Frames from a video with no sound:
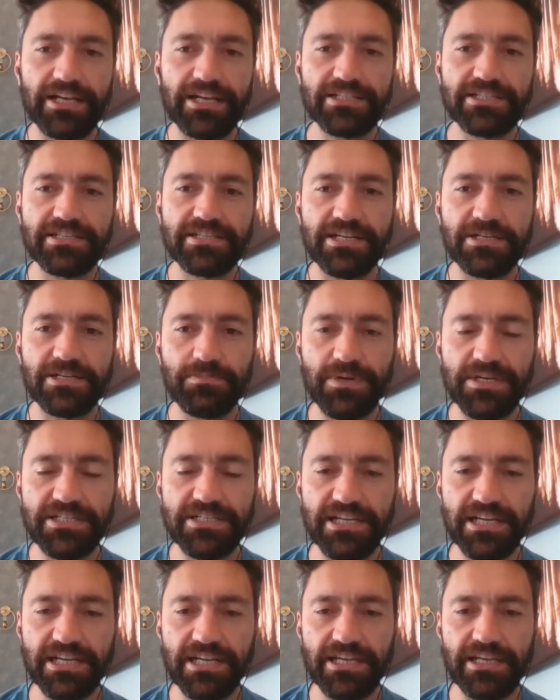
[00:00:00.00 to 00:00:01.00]
that's
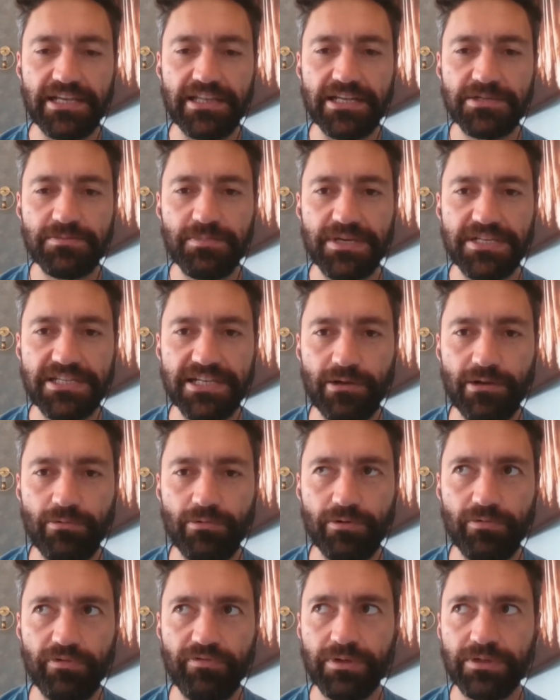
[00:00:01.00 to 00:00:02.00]
basically what
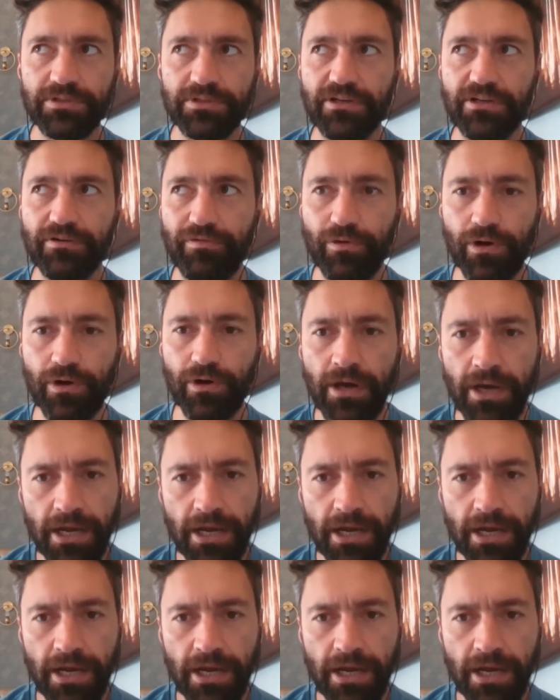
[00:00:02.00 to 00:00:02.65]
we built so far.